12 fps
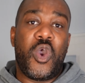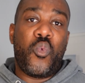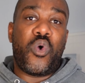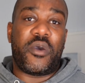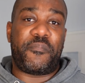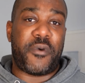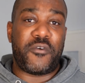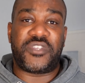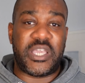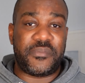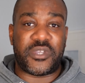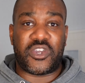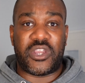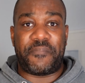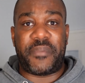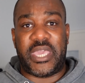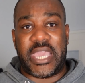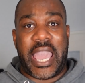what both teams are going to
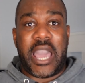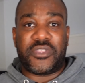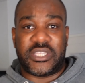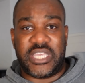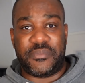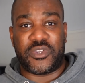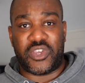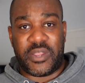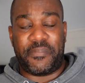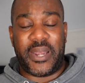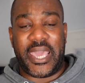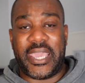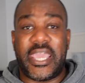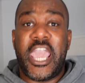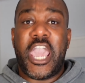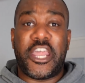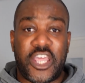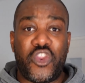be, how the teams are going to play,
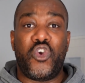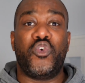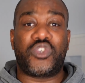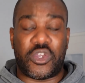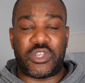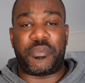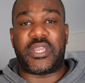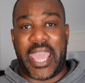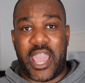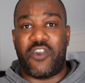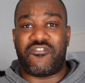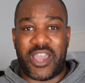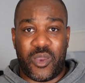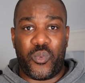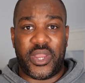and then who's going to be the outright